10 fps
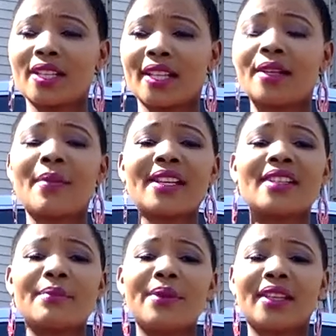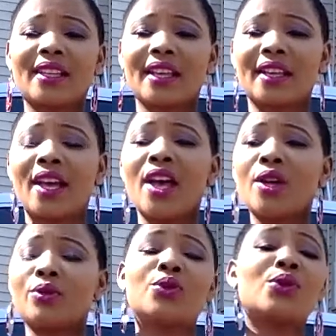Like imagine it being like
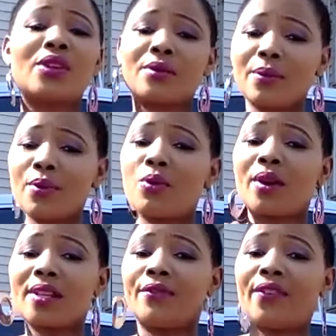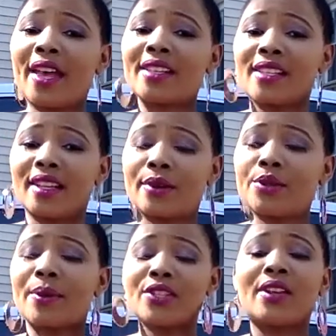to those people who were affected,
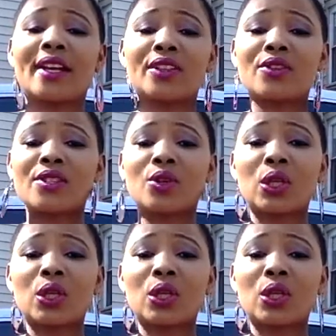especially like those